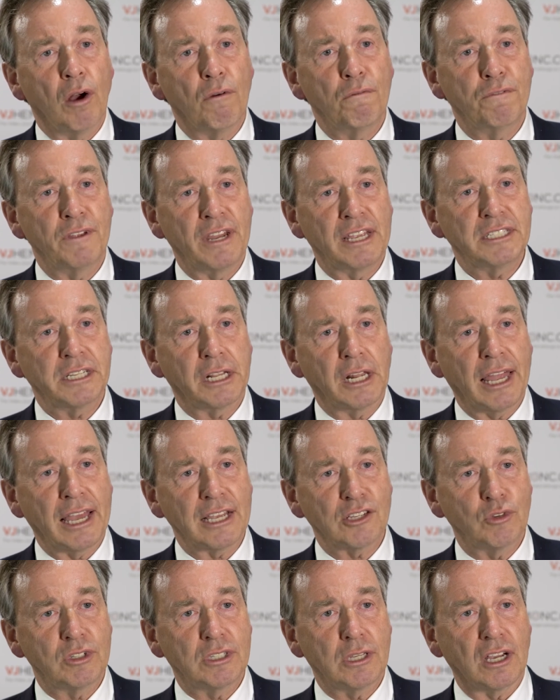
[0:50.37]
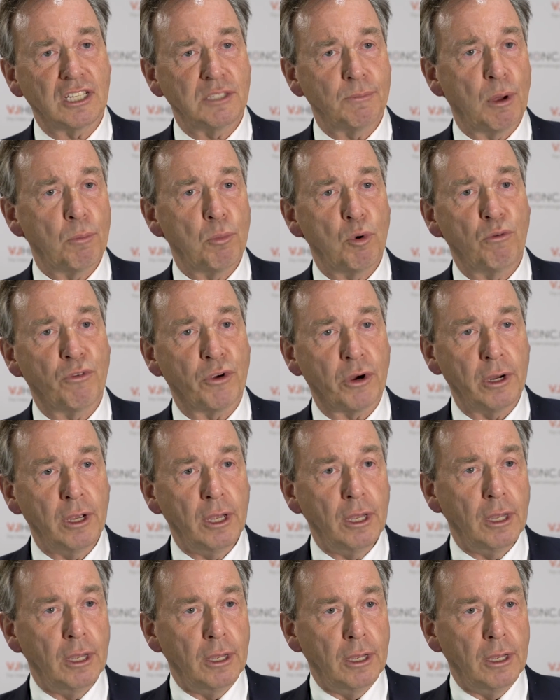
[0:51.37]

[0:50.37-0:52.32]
of venetoclax rituximab over